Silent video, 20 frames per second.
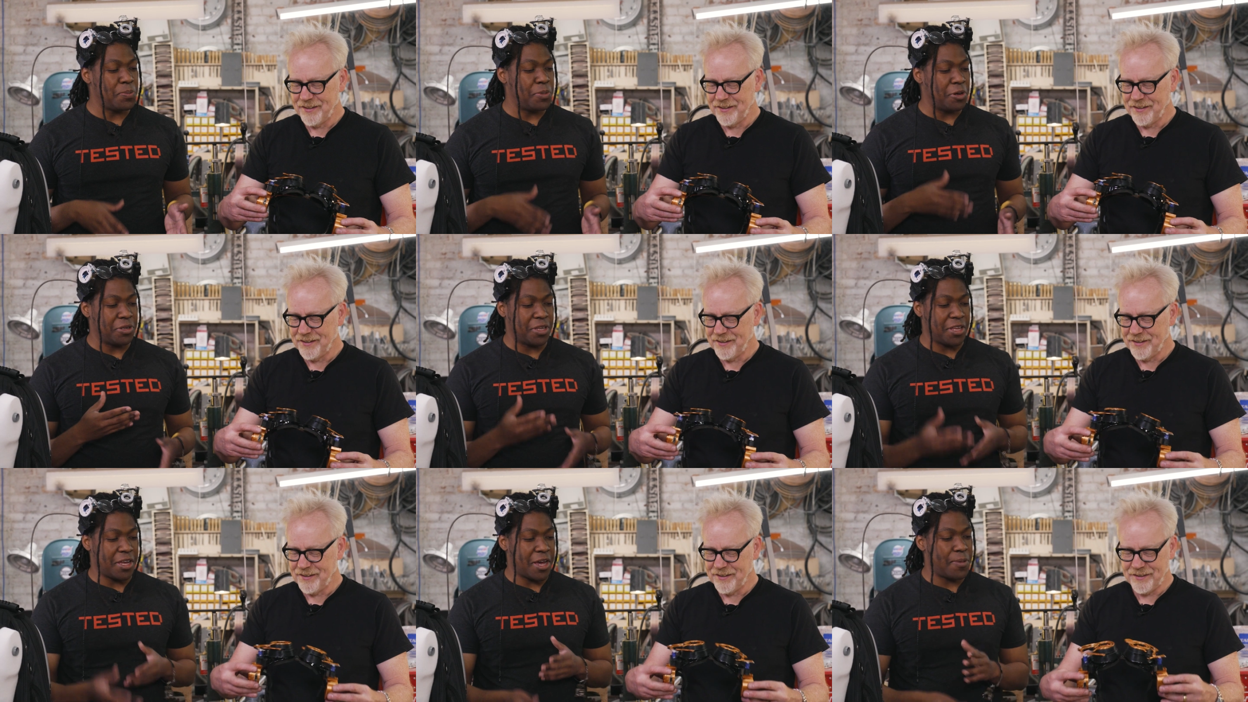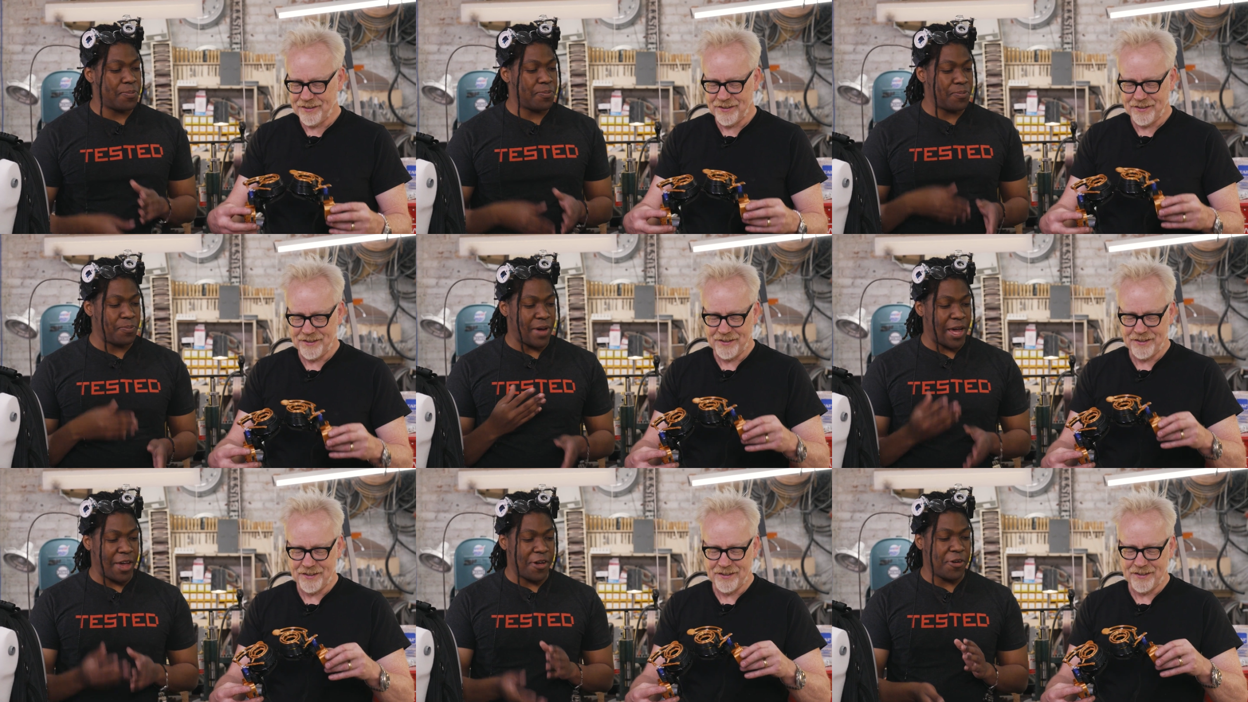Speaker 1: building
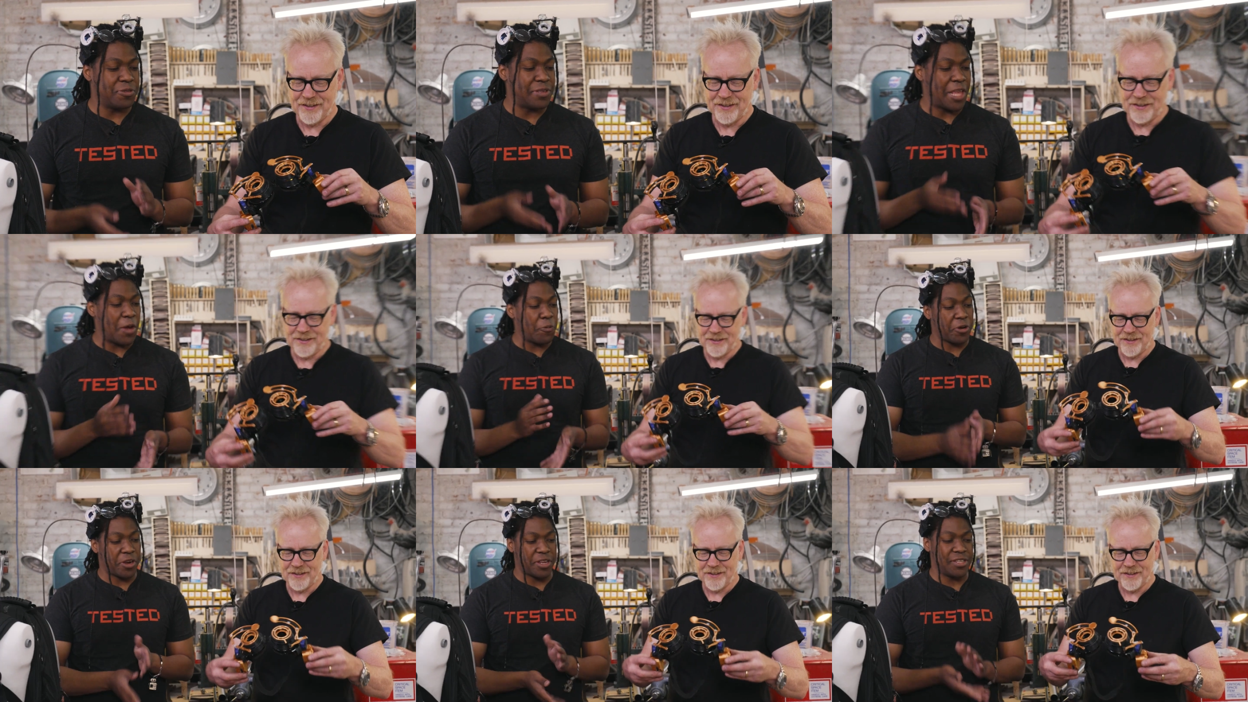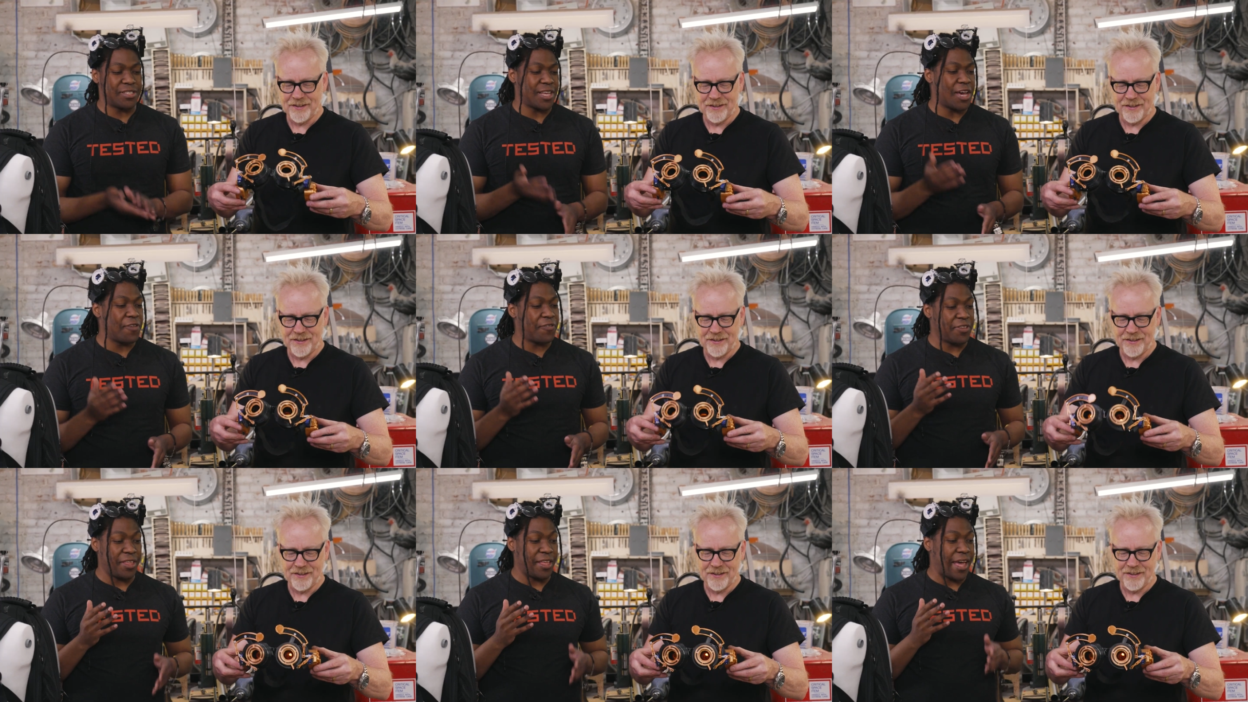up my whole network and
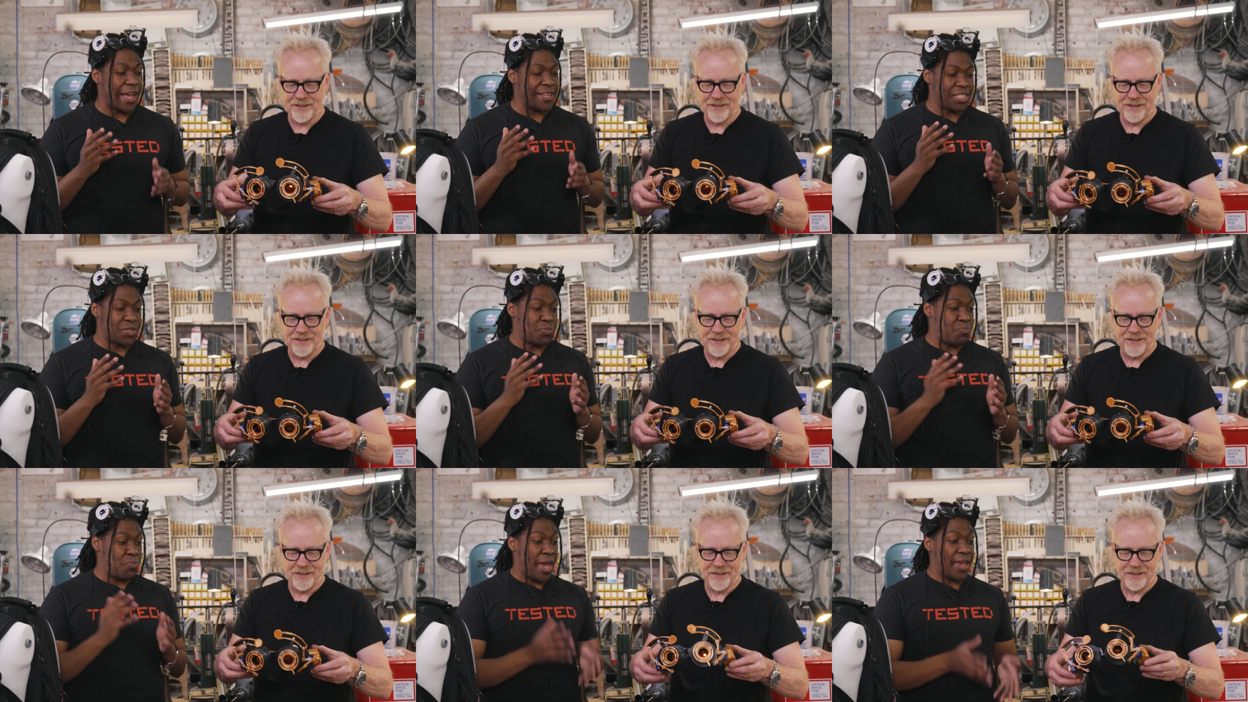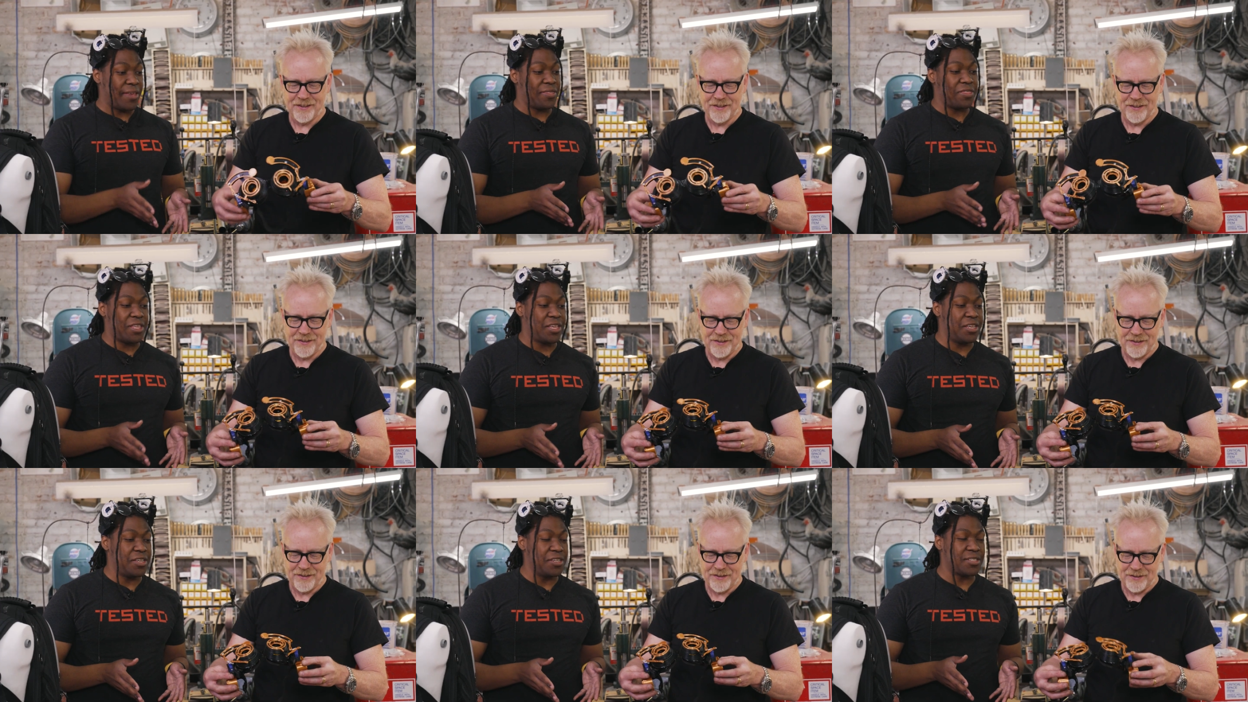stuff, and then I just
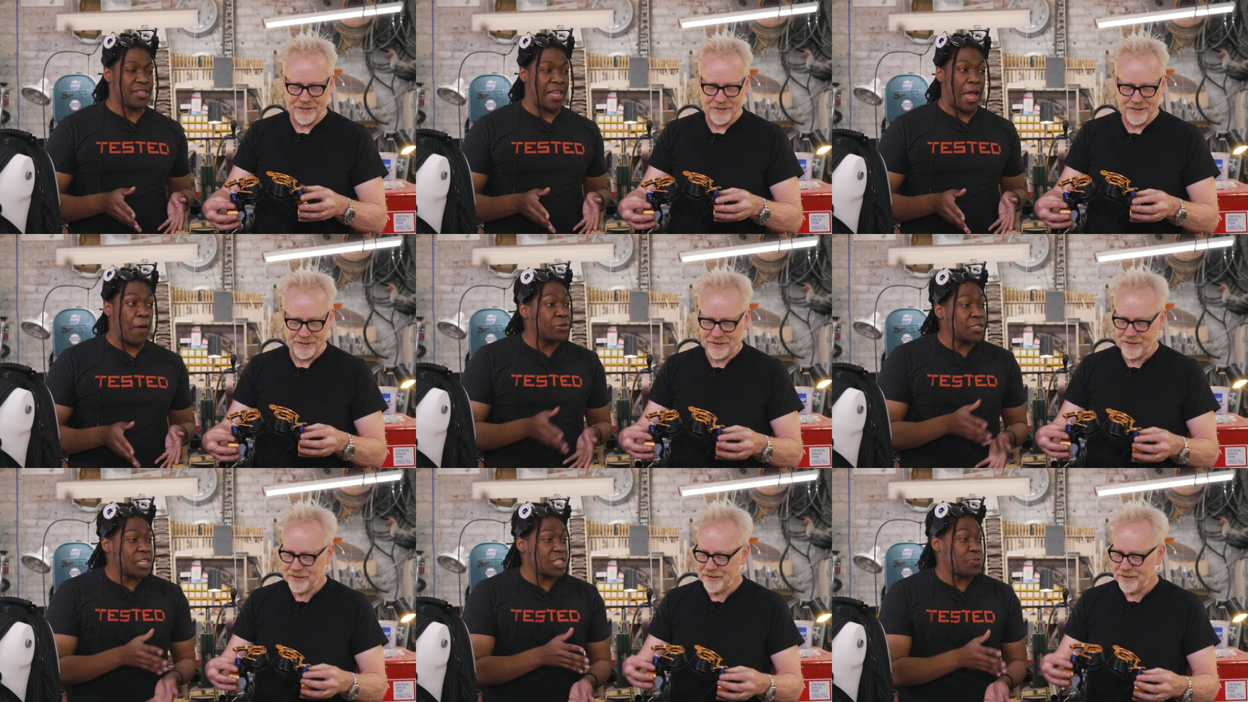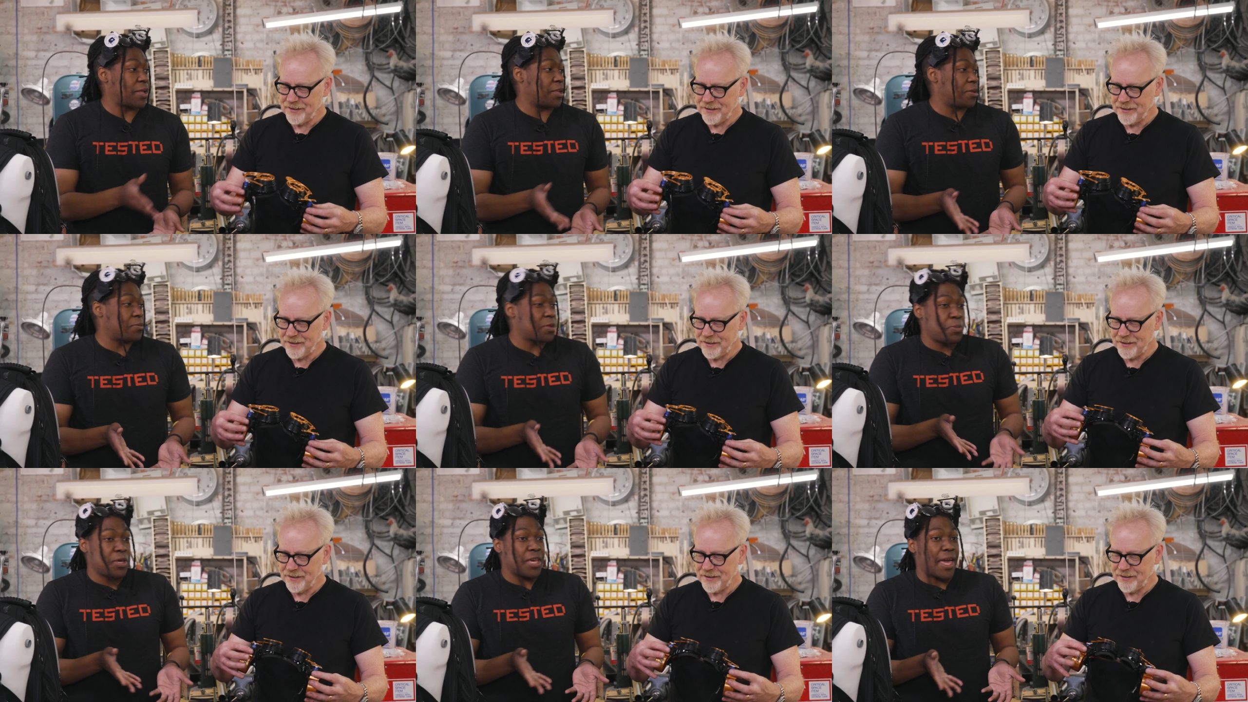made these, and I wasn't
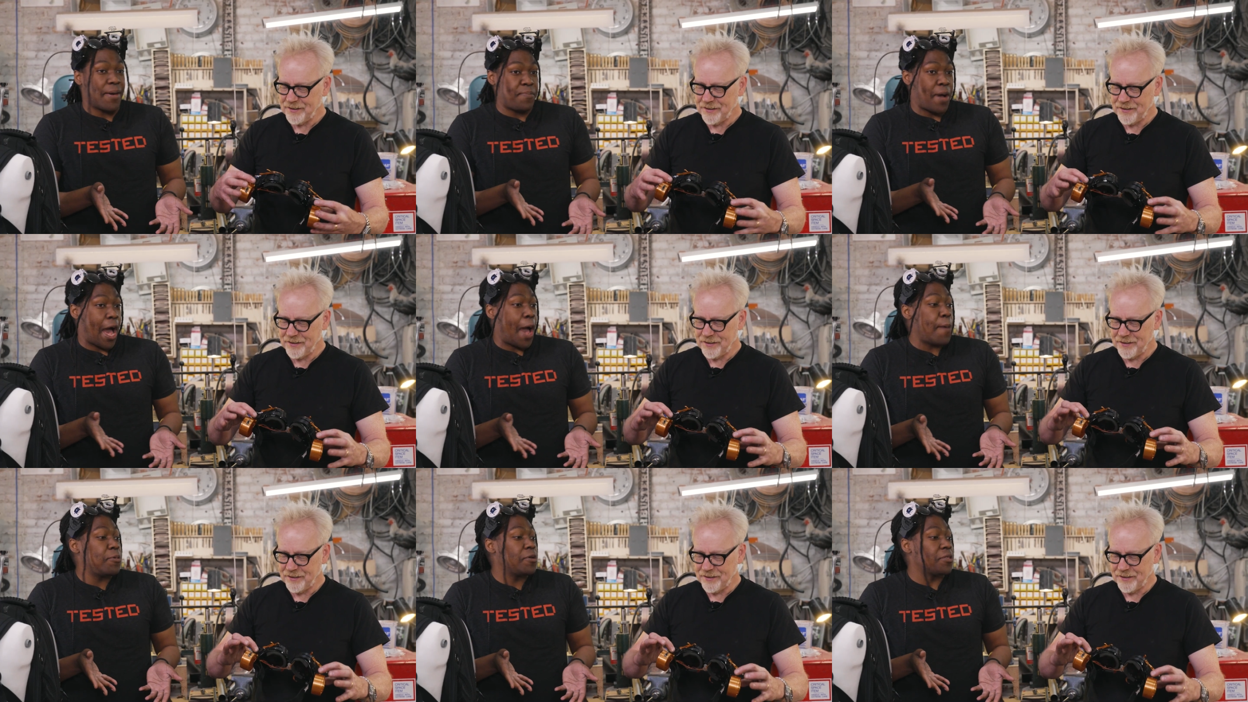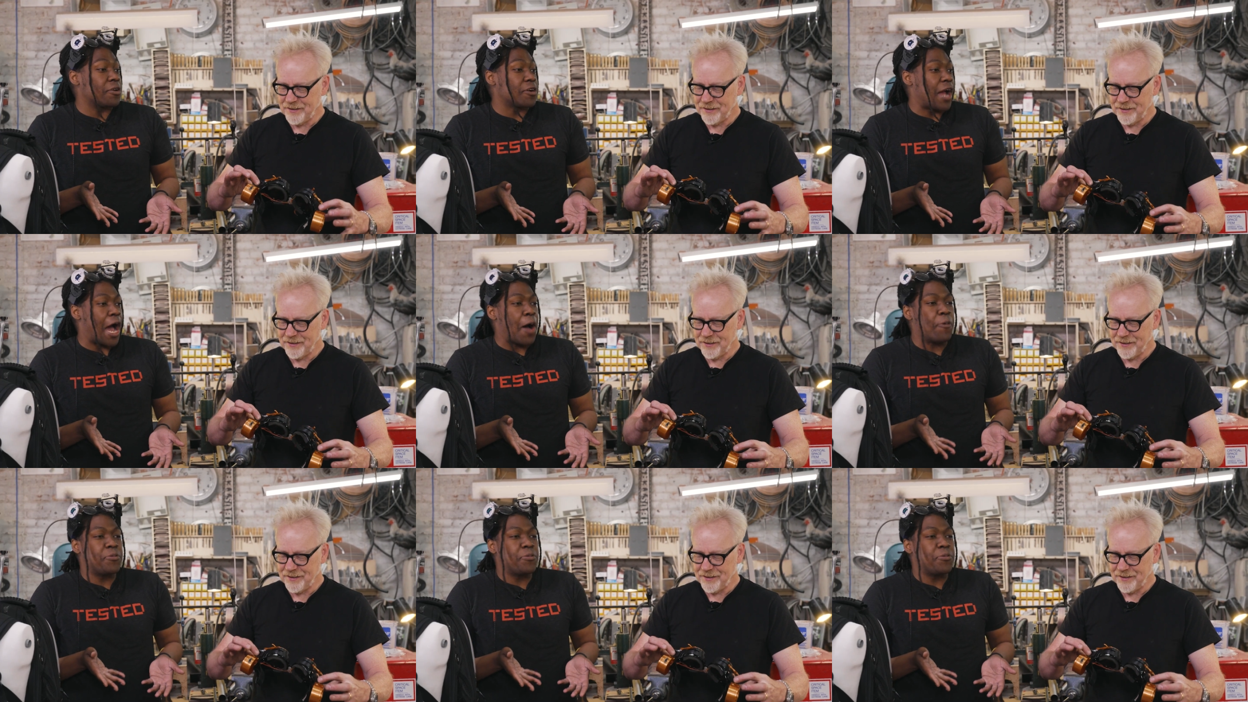expecting them to be that popular.